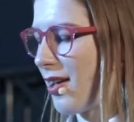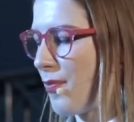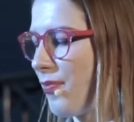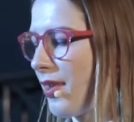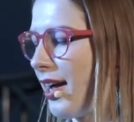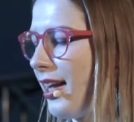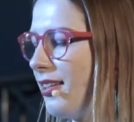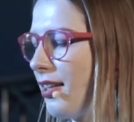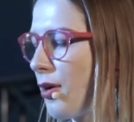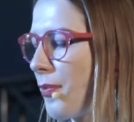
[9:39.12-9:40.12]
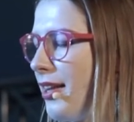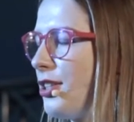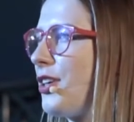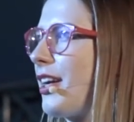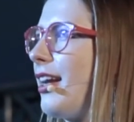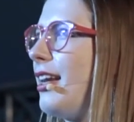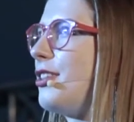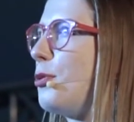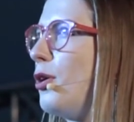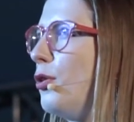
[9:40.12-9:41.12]
I ended up entering it
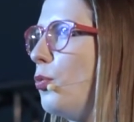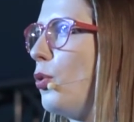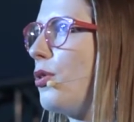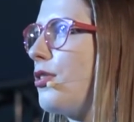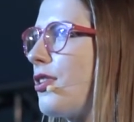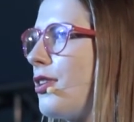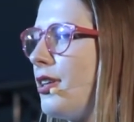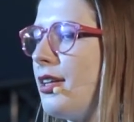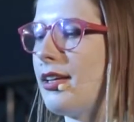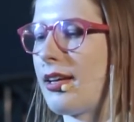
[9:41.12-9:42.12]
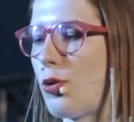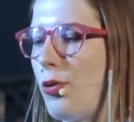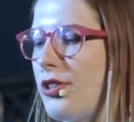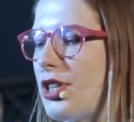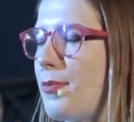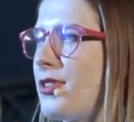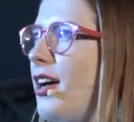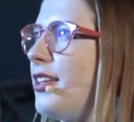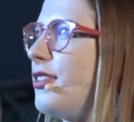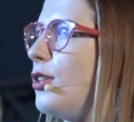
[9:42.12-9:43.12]
into an award called the James
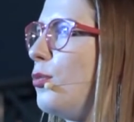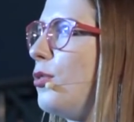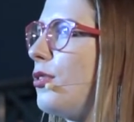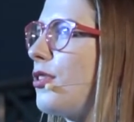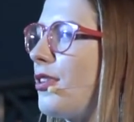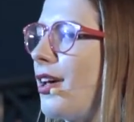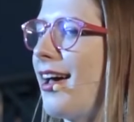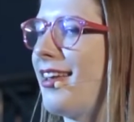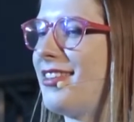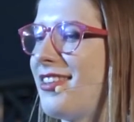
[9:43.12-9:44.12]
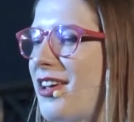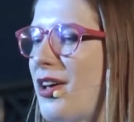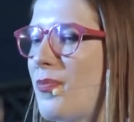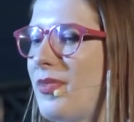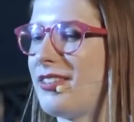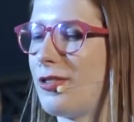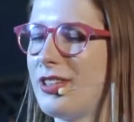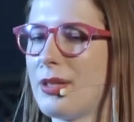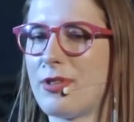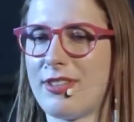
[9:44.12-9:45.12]
Dyson Award. And it's a
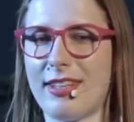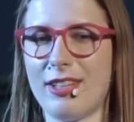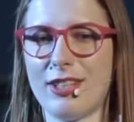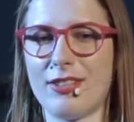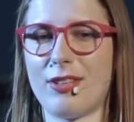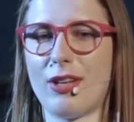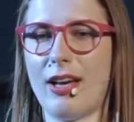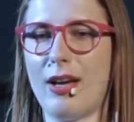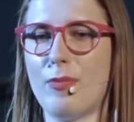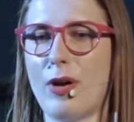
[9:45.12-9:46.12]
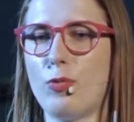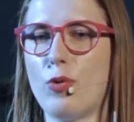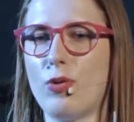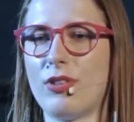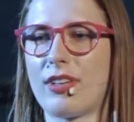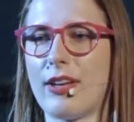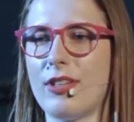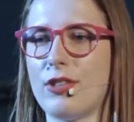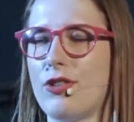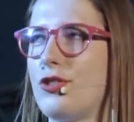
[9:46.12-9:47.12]
really prestigious award
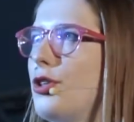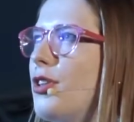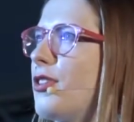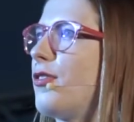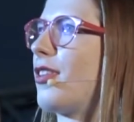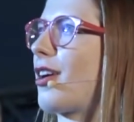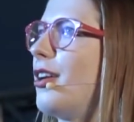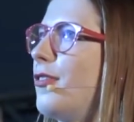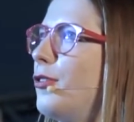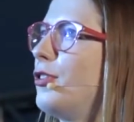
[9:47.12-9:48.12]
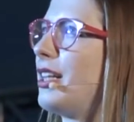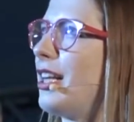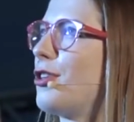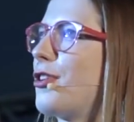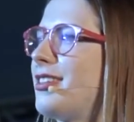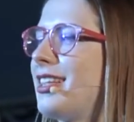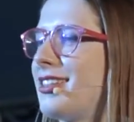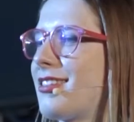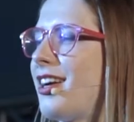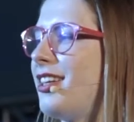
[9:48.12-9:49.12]
given to students for the kind of a really interesting
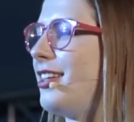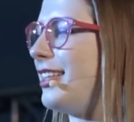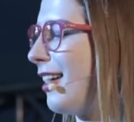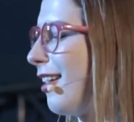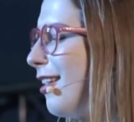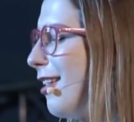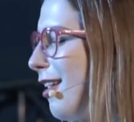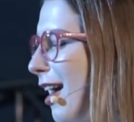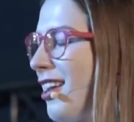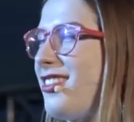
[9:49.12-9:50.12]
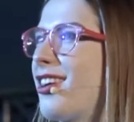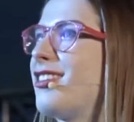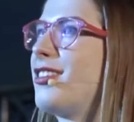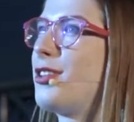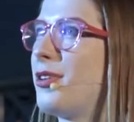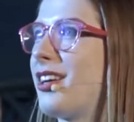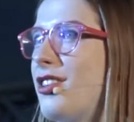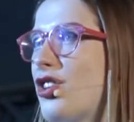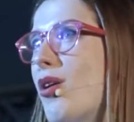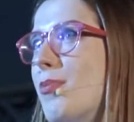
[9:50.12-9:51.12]
design idea. And I started doing
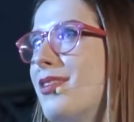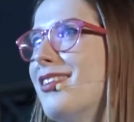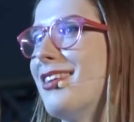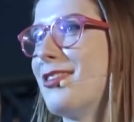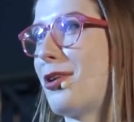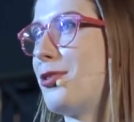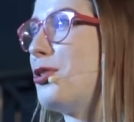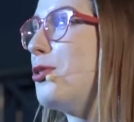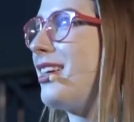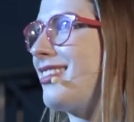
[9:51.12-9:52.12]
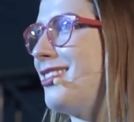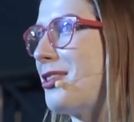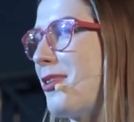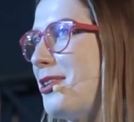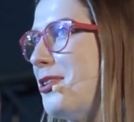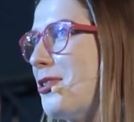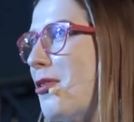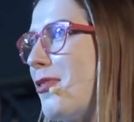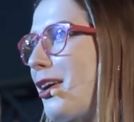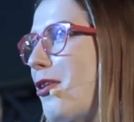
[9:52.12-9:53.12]
a job. So 2 weeks into my new
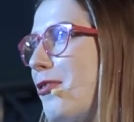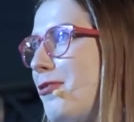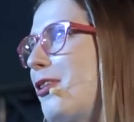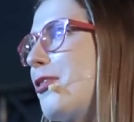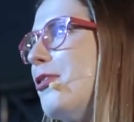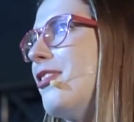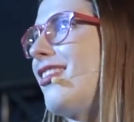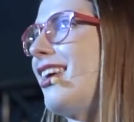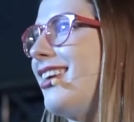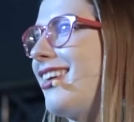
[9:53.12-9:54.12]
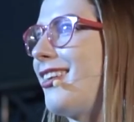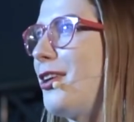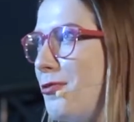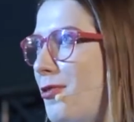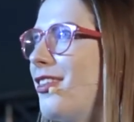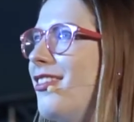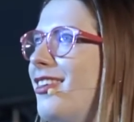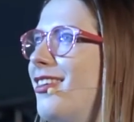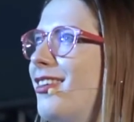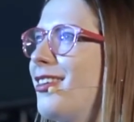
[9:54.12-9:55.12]
job, I got a phone call saying, you've won
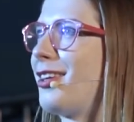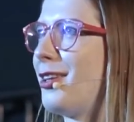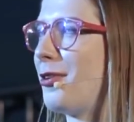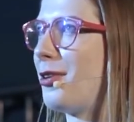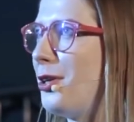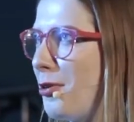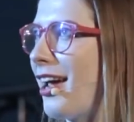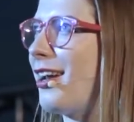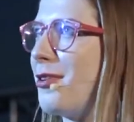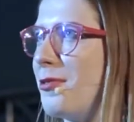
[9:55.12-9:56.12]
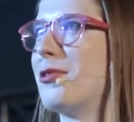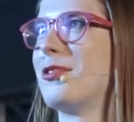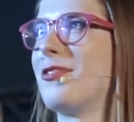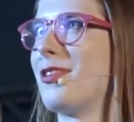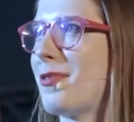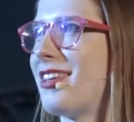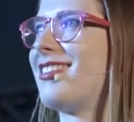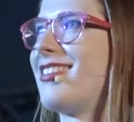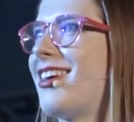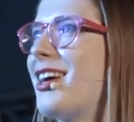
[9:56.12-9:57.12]
the UK award for the
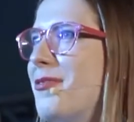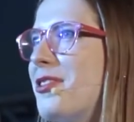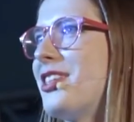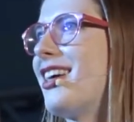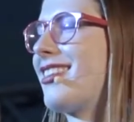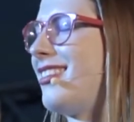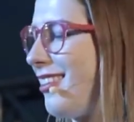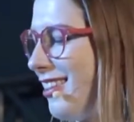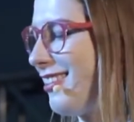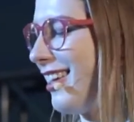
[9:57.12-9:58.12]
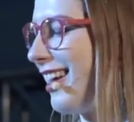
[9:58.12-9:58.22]
best design project this